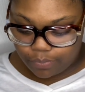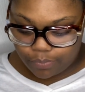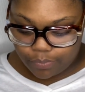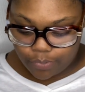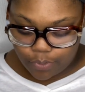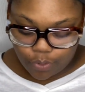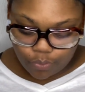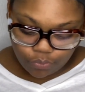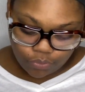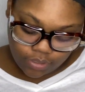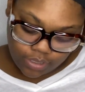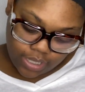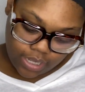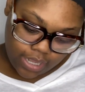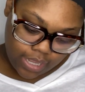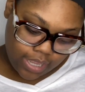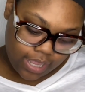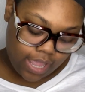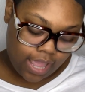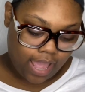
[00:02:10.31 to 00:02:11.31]

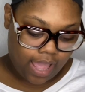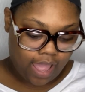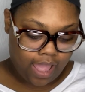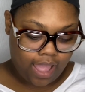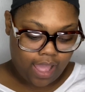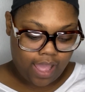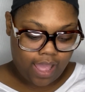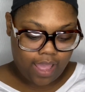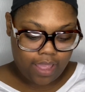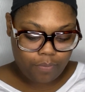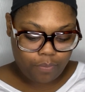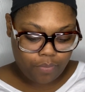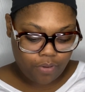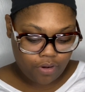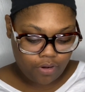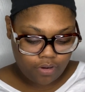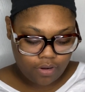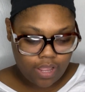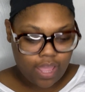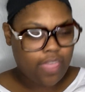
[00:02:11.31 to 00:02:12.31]
Ponte Hyper.
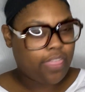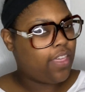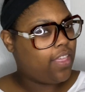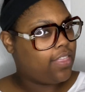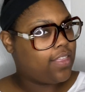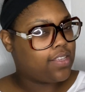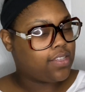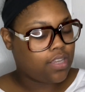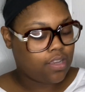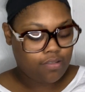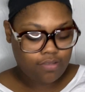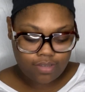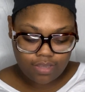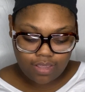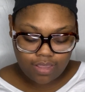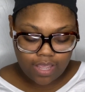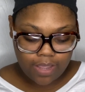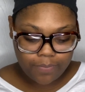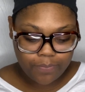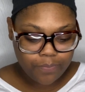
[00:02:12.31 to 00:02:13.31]
I think that's how you say
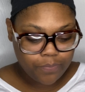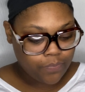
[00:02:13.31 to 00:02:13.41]
that.